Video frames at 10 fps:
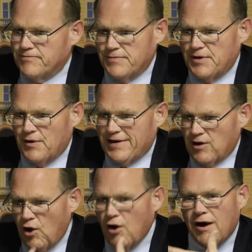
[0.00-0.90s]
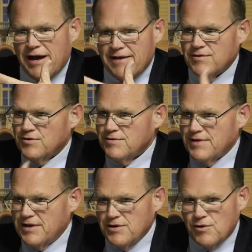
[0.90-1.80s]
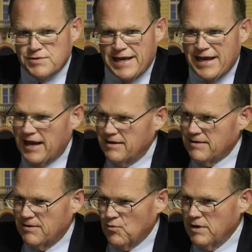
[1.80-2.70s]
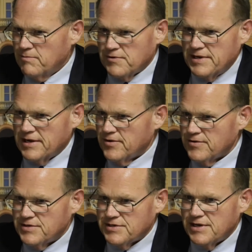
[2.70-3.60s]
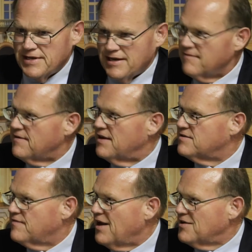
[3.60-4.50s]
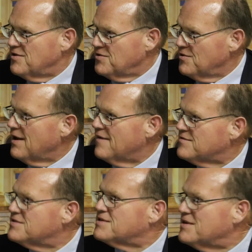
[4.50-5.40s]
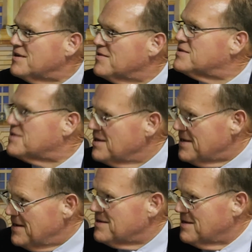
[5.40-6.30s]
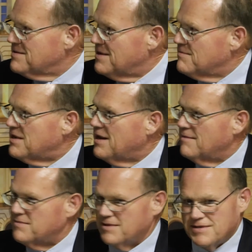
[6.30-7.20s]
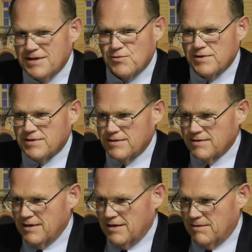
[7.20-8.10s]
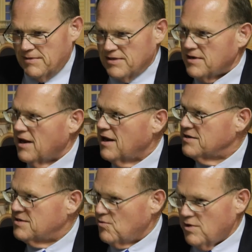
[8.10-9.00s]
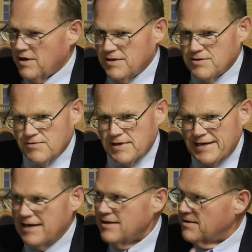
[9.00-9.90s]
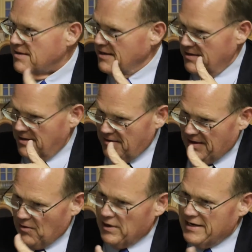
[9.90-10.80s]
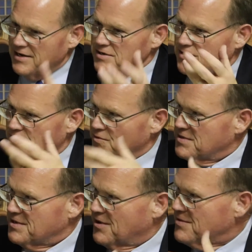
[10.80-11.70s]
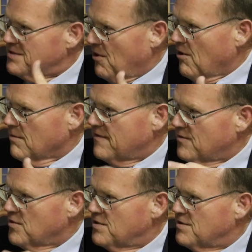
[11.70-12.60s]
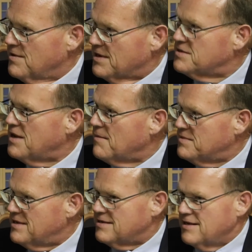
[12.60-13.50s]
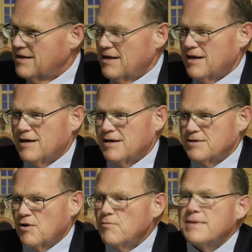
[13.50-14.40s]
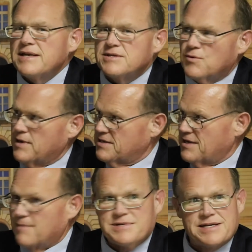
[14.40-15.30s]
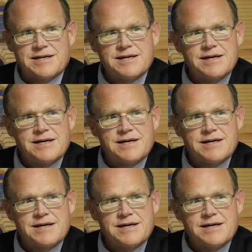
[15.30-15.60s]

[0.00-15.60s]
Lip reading: In law, I have learned that you don't take one particular study at face value. You have to study the studies sometimes and see what the methodology was or the data that went into the results are before you accept it. Don't be so accepting.